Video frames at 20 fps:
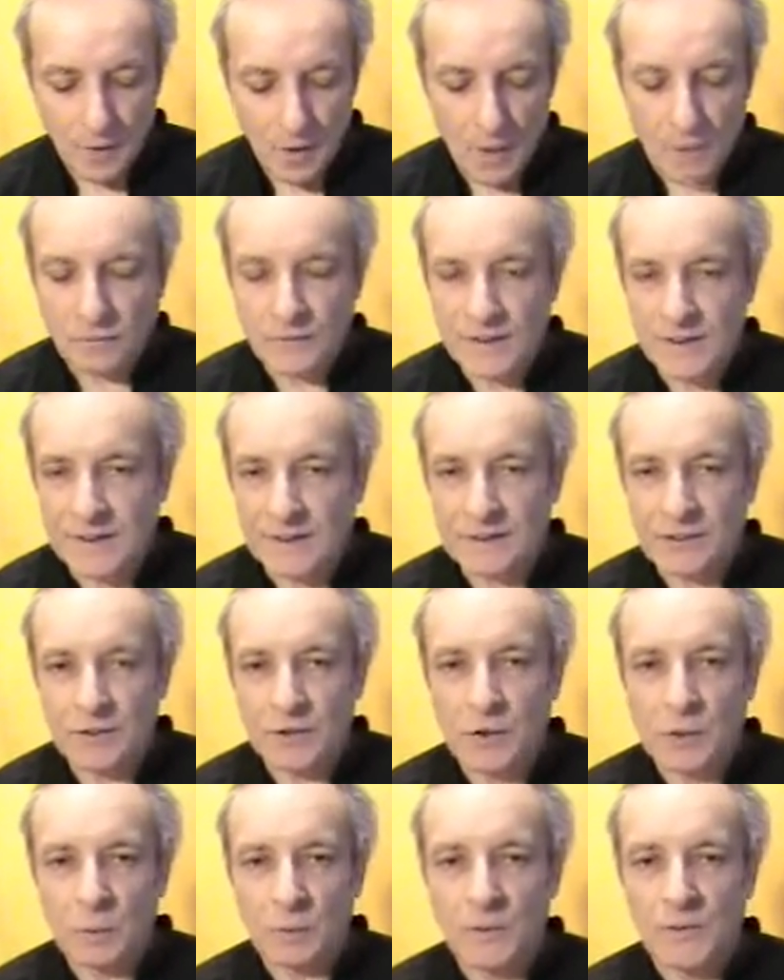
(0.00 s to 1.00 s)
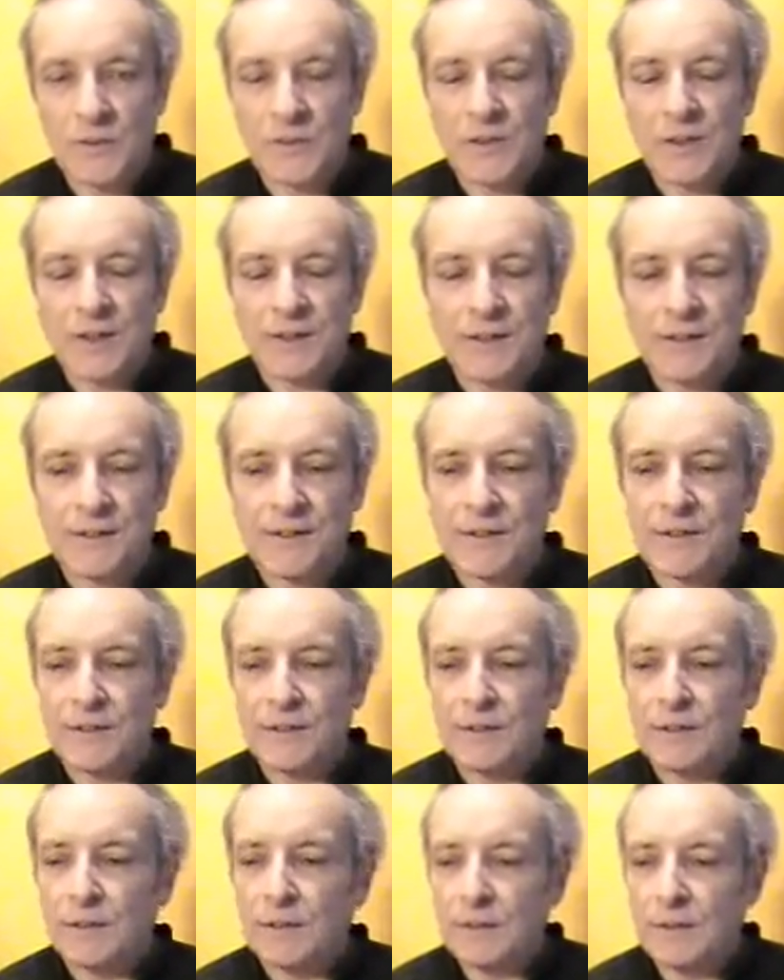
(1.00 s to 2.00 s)
obviously to do with taste,
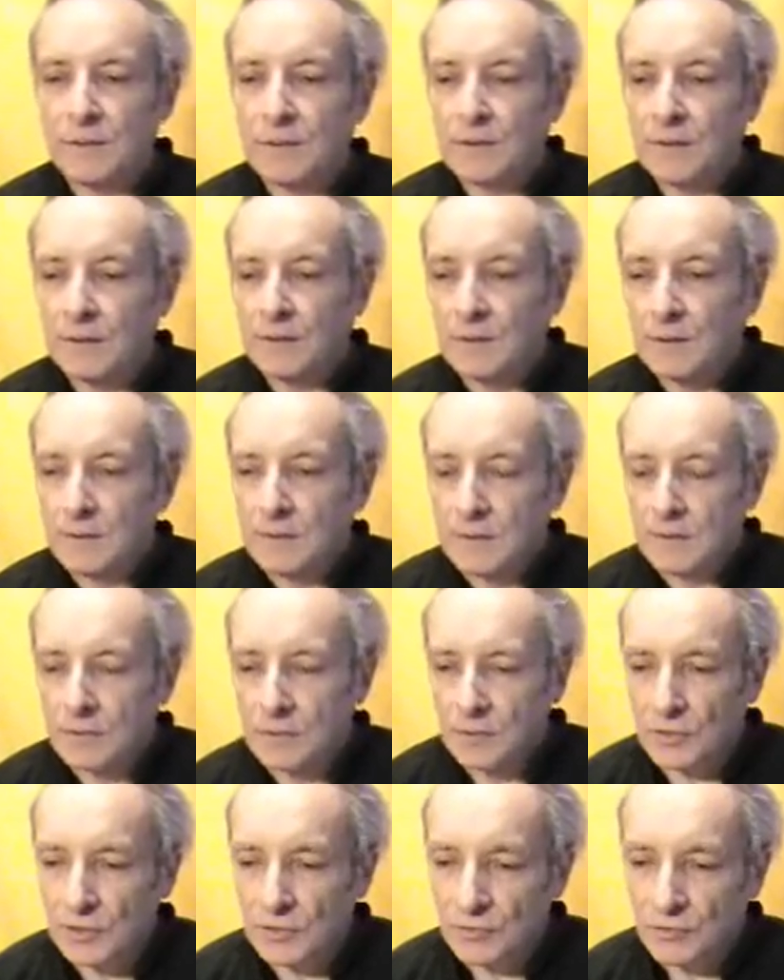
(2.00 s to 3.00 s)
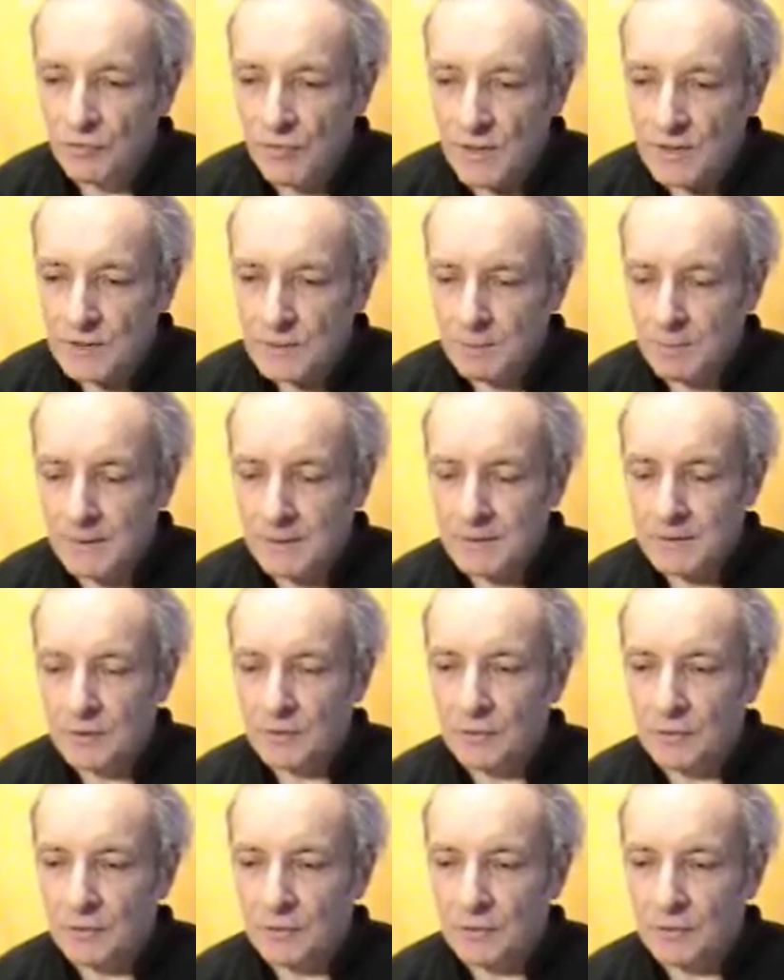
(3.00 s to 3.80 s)
the refreshing